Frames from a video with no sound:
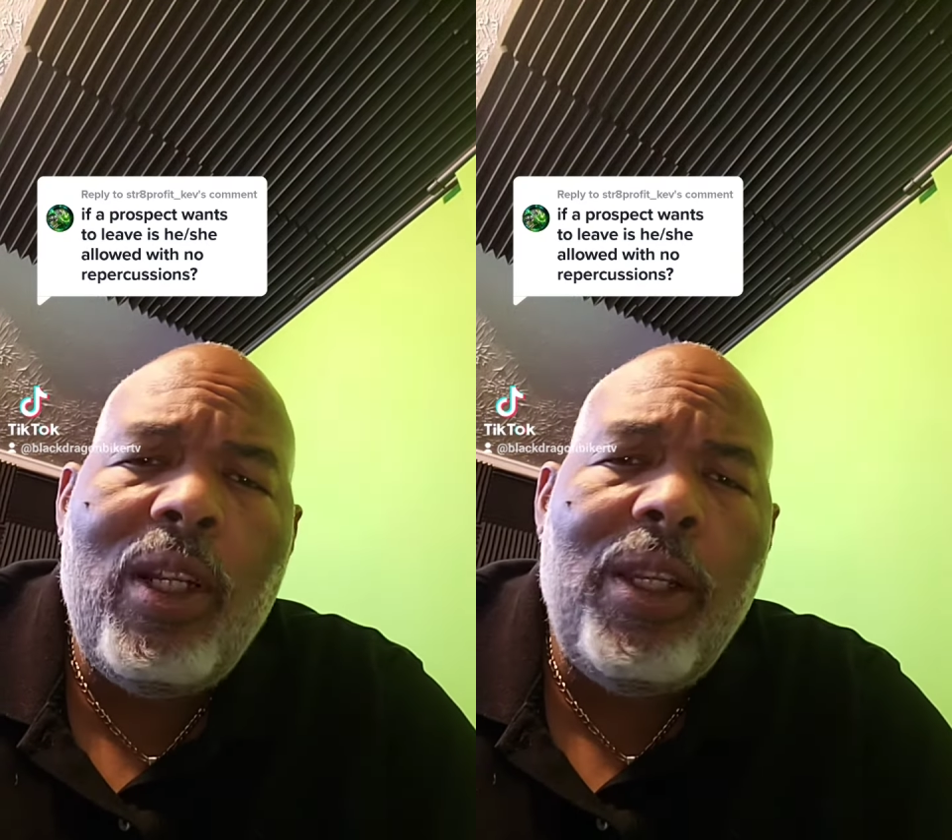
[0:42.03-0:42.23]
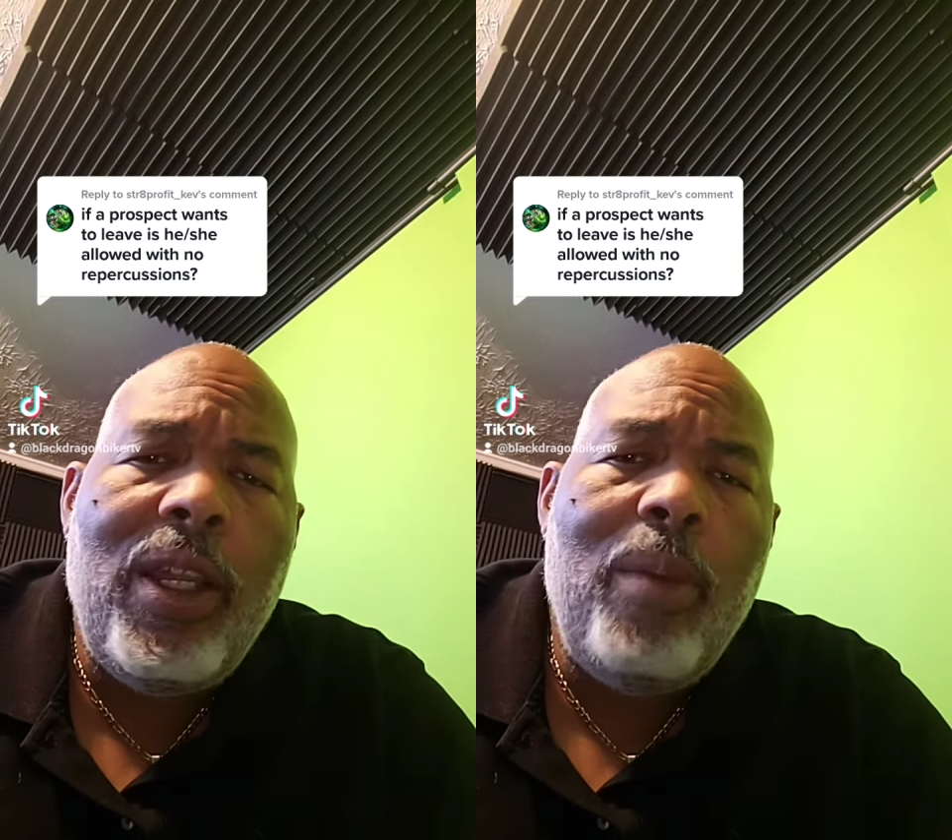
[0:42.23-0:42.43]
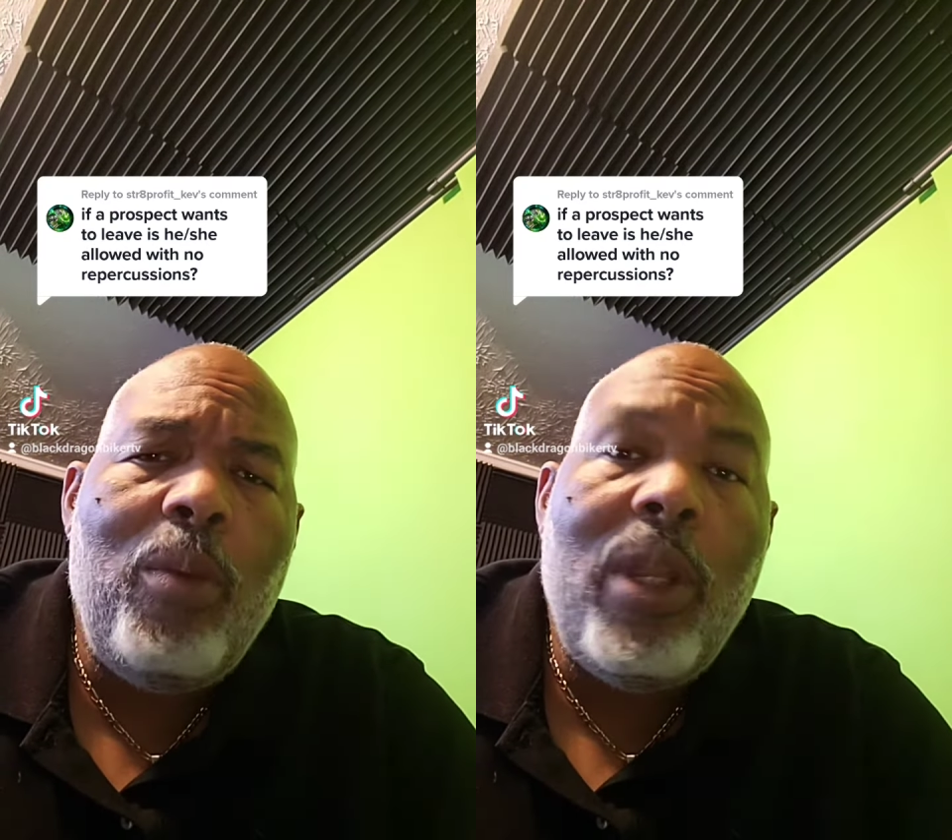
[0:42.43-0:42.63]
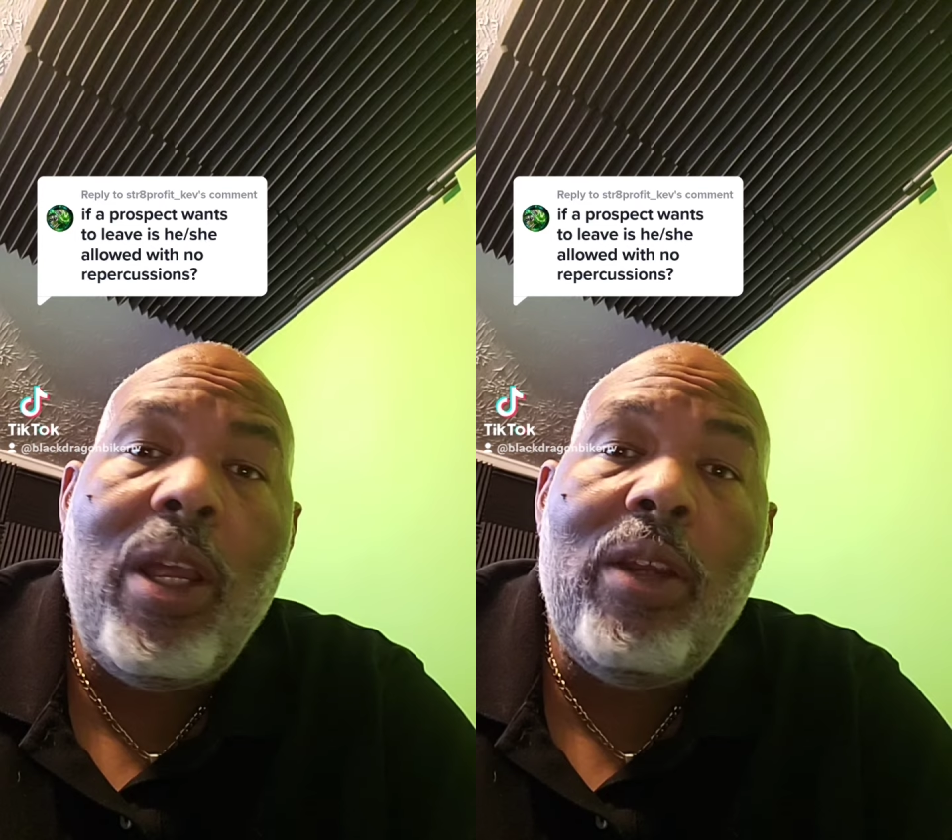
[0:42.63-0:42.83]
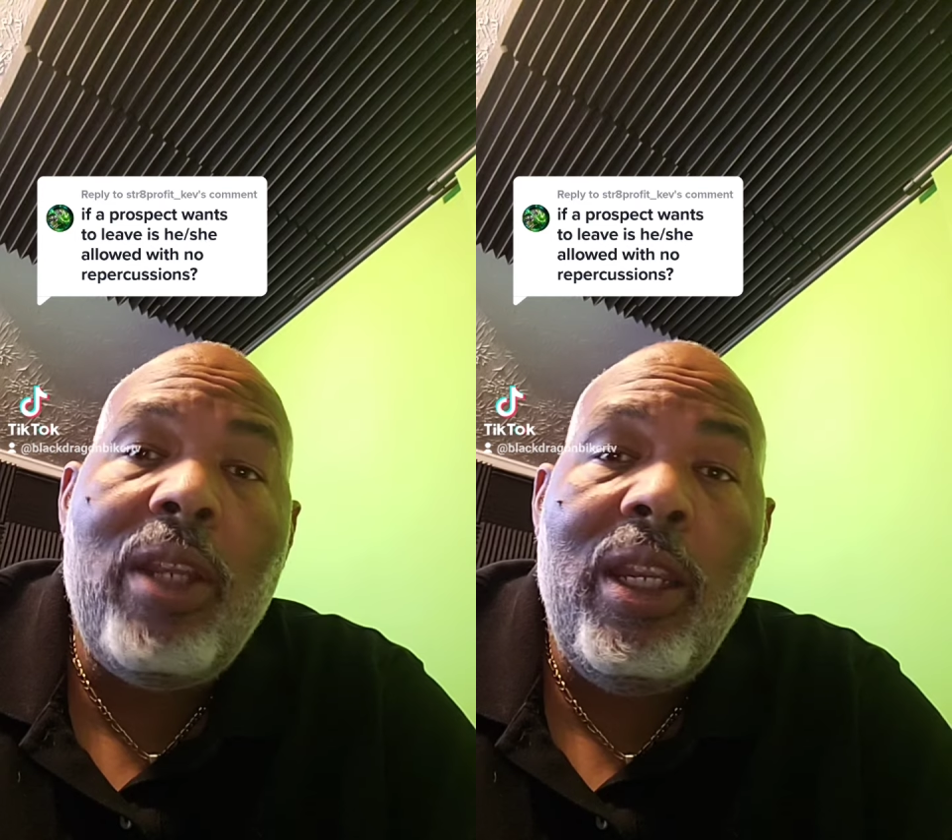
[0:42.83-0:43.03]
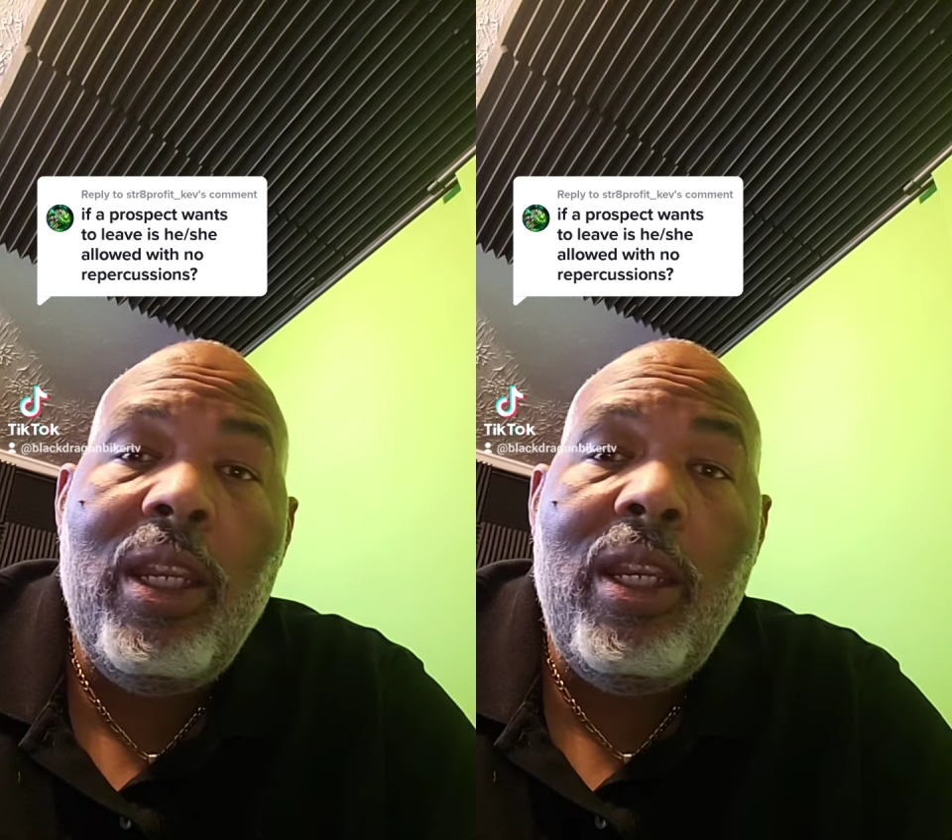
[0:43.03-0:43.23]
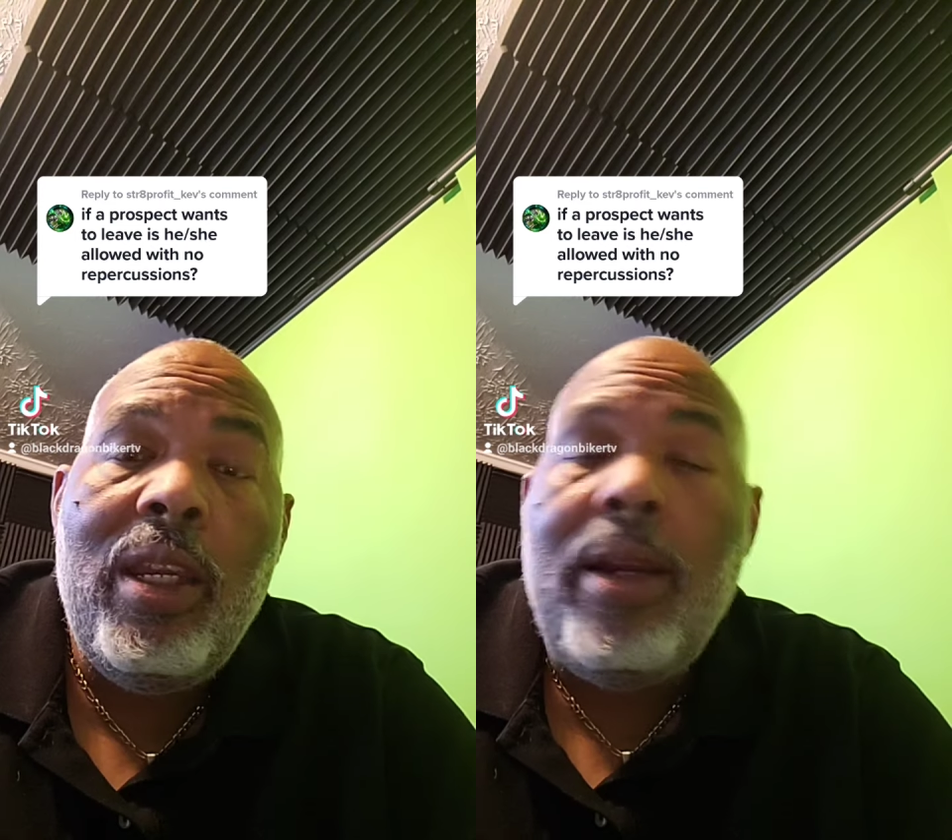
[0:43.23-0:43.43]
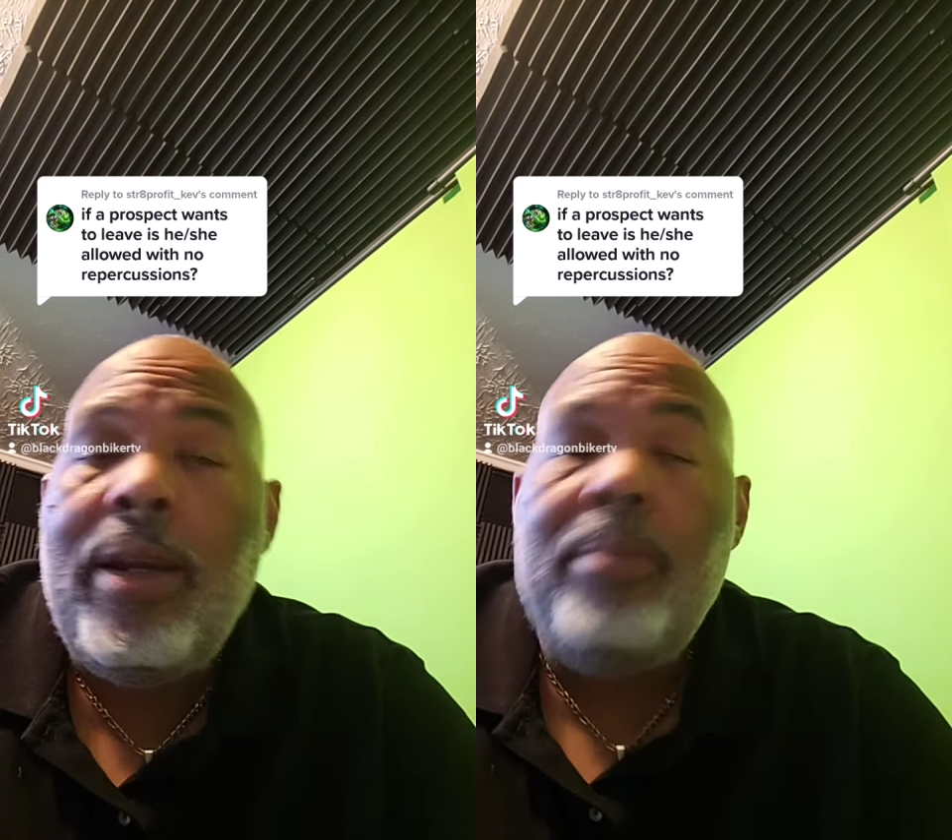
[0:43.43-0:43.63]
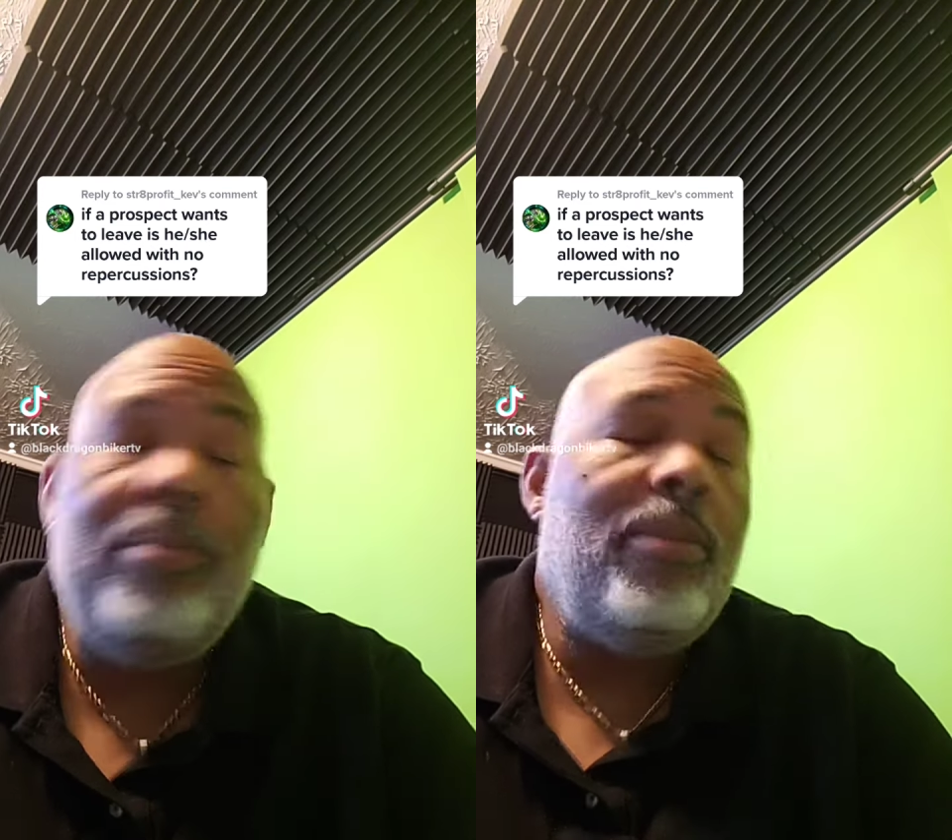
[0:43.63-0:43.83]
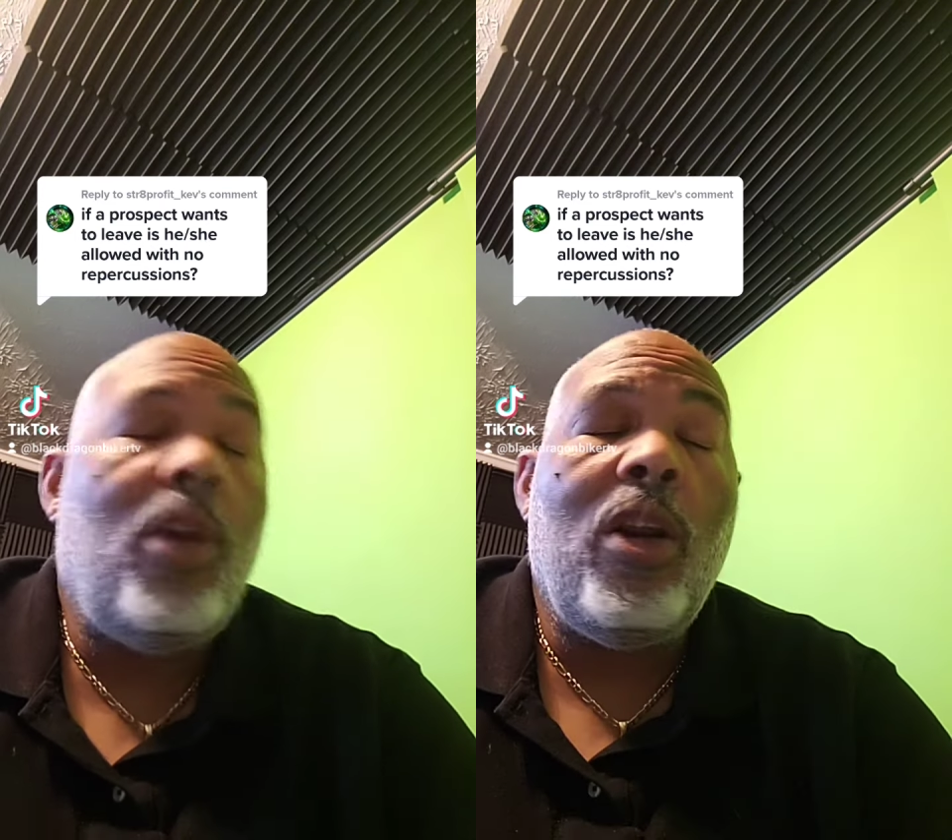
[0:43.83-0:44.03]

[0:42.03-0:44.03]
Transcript: club without any um,